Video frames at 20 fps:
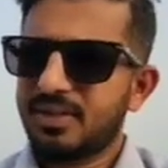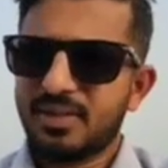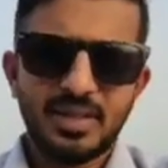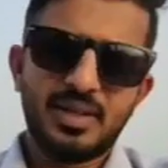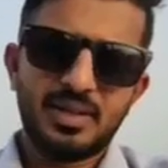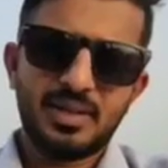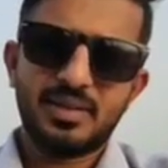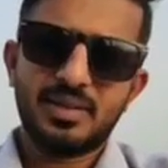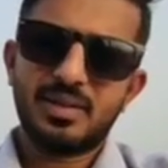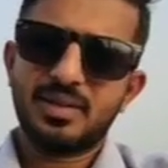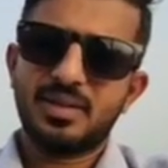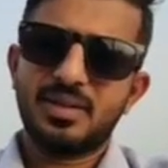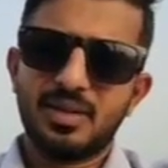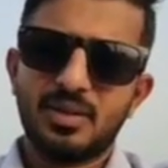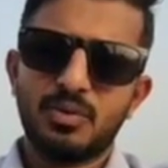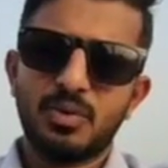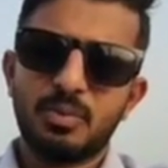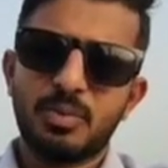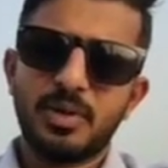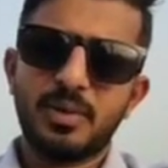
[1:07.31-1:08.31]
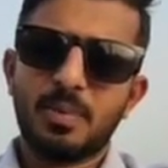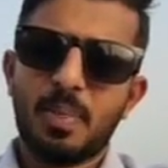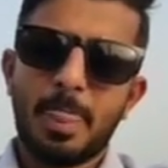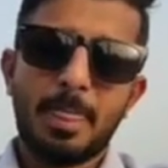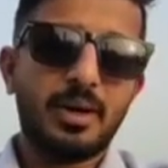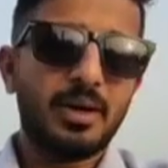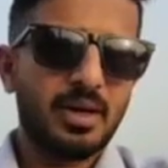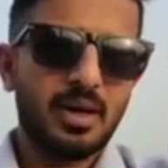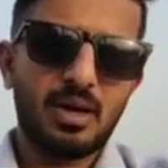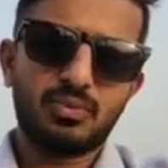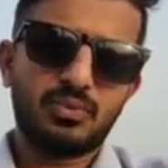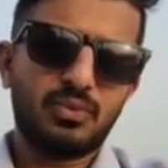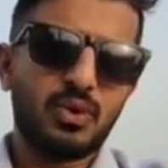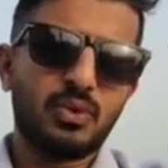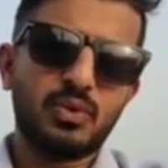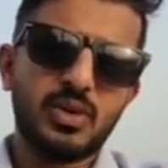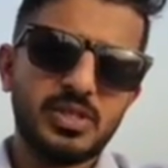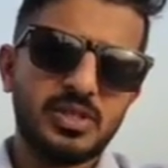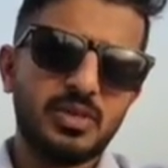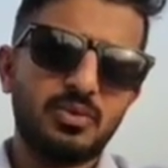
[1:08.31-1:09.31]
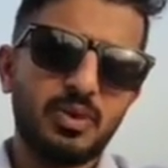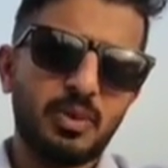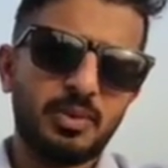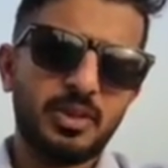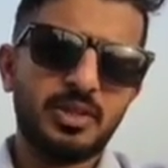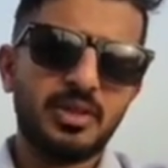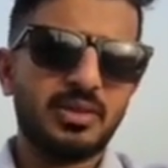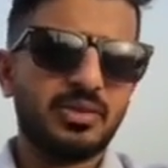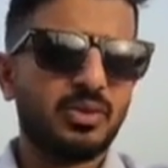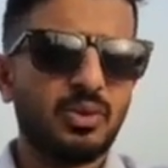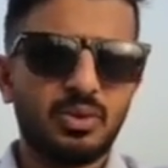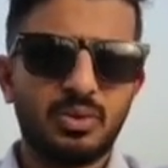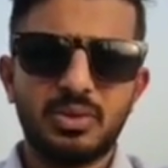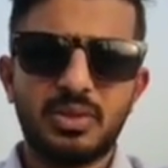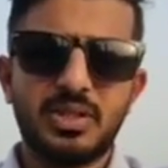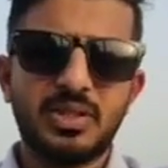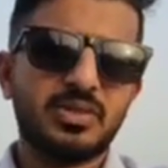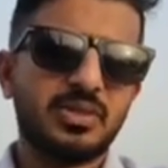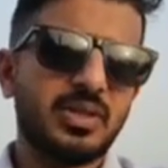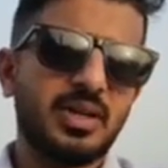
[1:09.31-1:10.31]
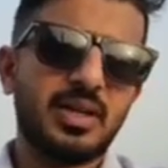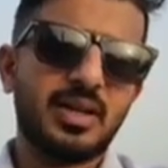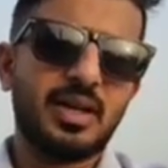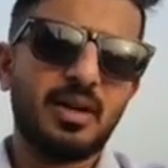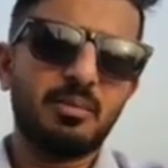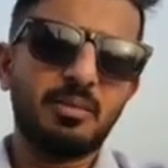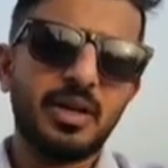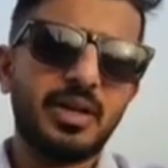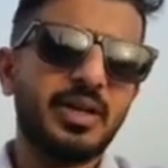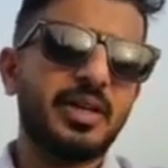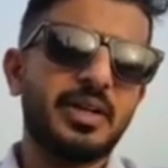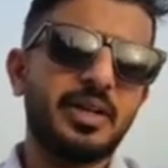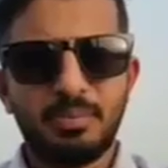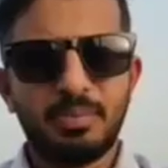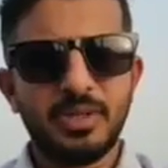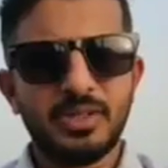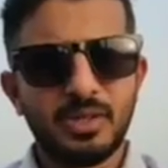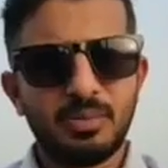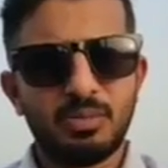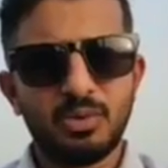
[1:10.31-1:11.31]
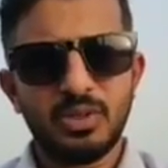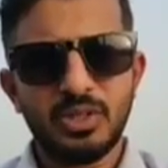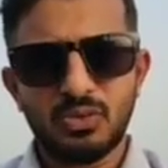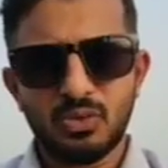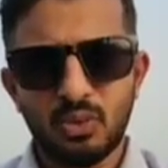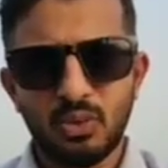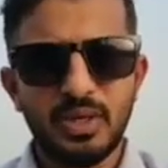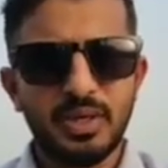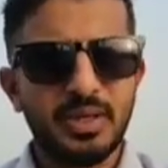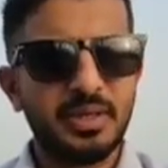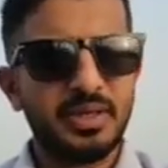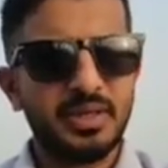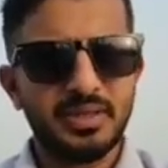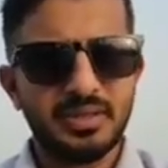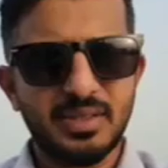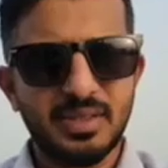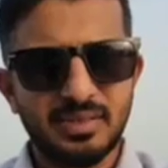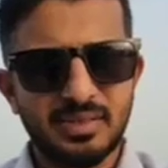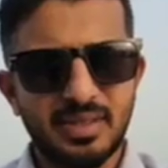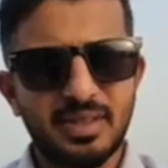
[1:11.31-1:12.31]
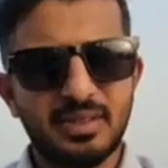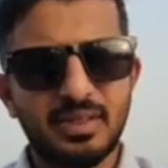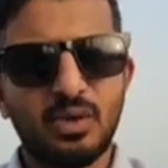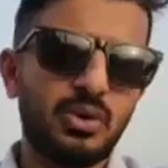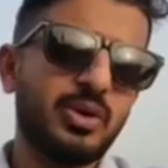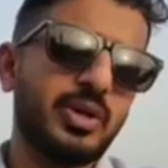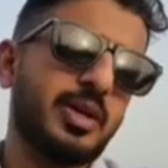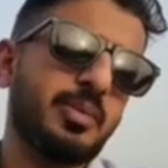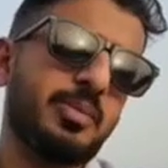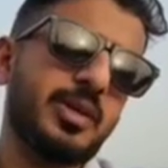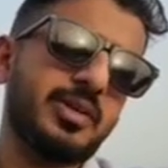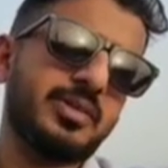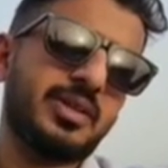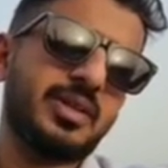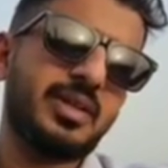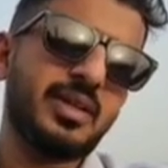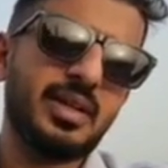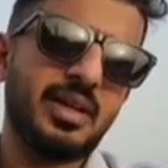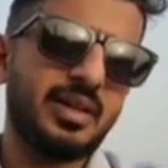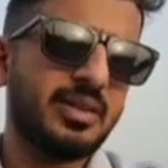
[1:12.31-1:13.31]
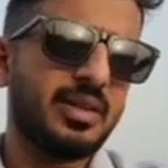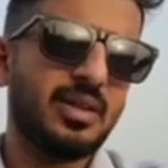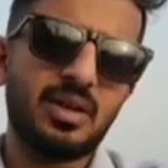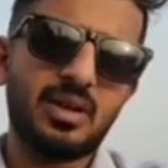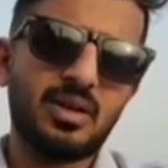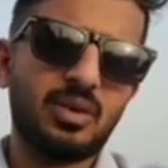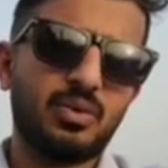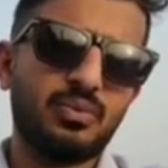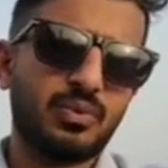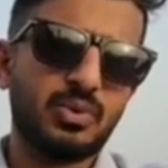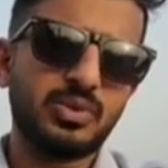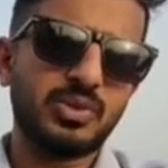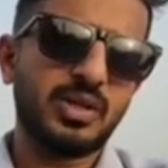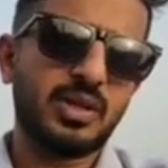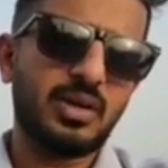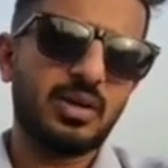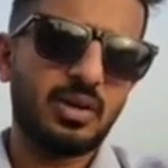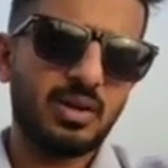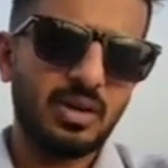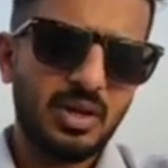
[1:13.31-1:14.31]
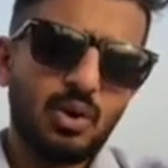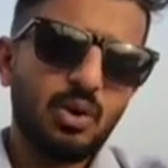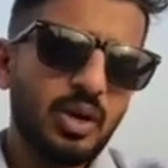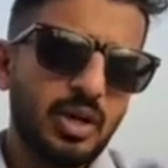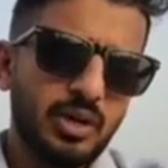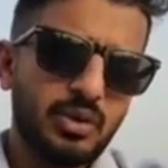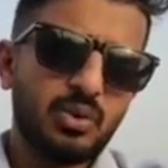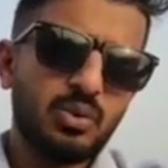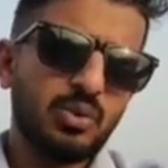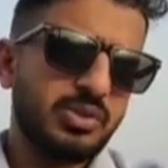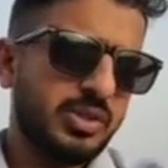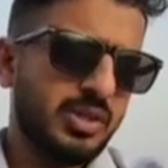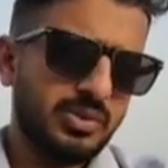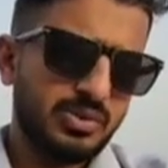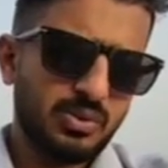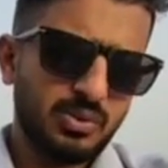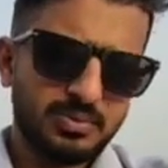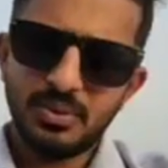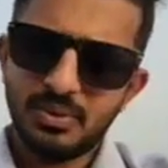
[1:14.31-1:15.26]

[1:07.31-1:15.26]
Then there will be a raft foundation will be there. So this completely depends upon the soil conditions and the load capacity, and of course the local also.